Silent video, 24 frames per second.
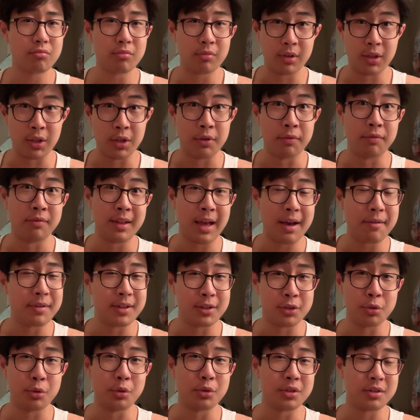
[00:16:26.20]
you've never
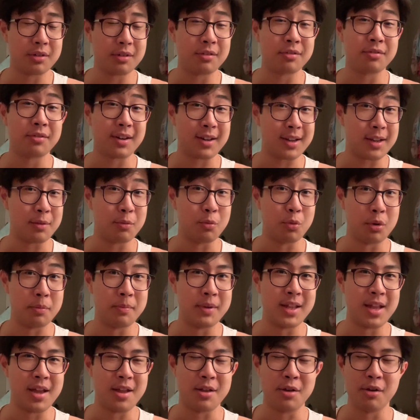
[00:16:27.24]
talked to a fucking
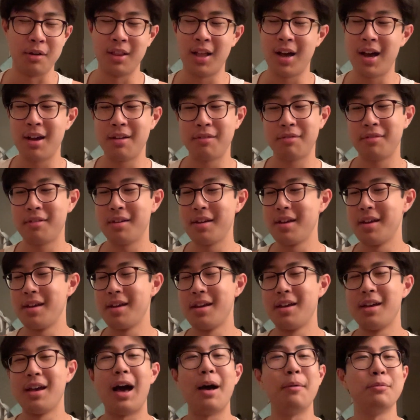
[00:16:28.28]
woman in your life.
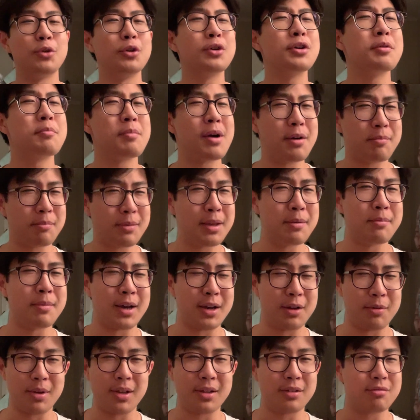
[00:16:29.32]
I'm talking about me, by
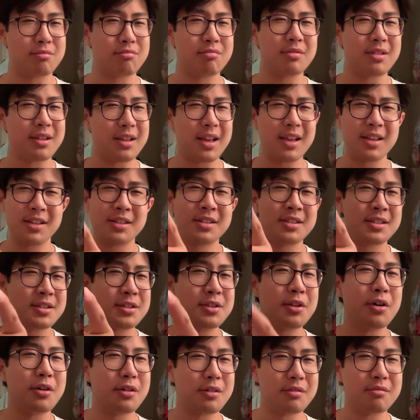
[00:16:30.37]
the way. this is
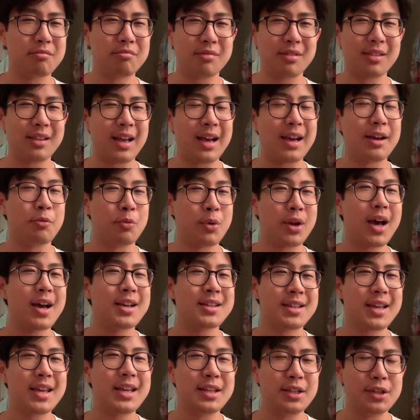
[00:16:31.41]
not like when I
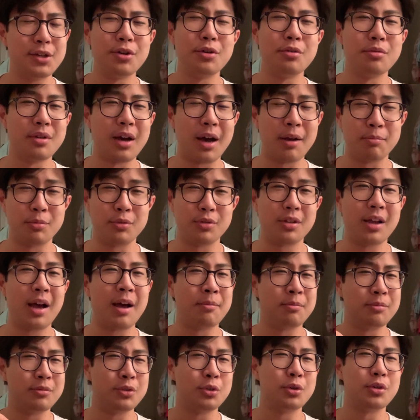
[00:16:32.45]
say you, I'm
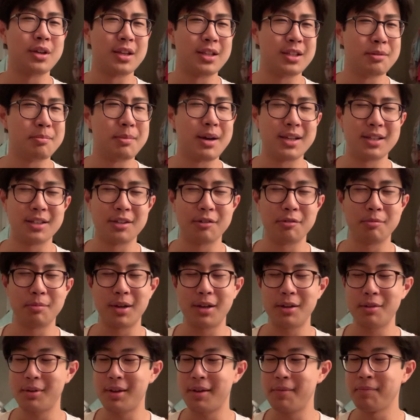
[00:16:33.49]
I'm talking to myself, by
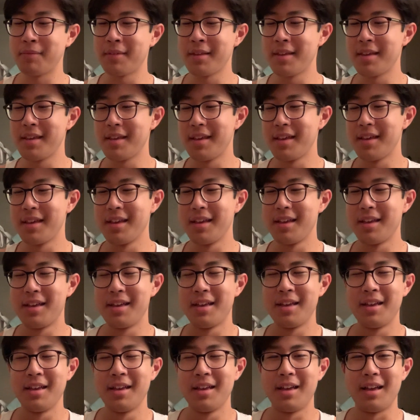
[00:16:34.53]
the way.
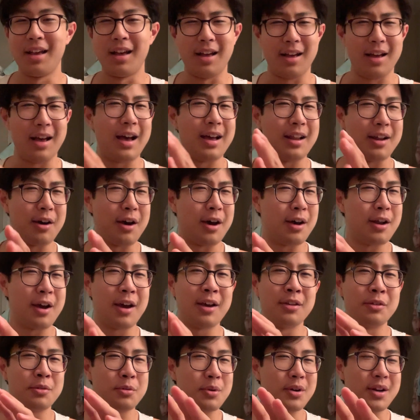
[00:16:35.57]
I
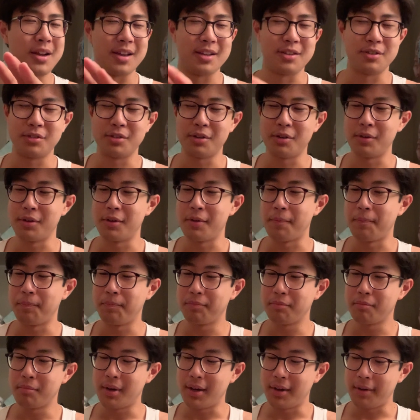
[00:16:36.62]
I don't want to insult you,
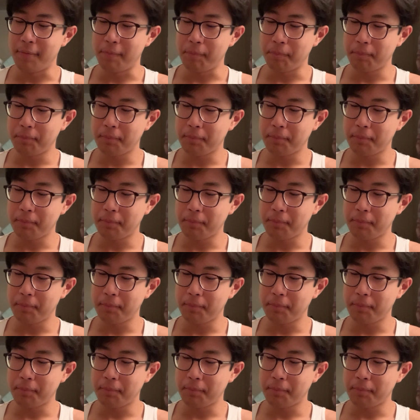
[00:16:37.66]
but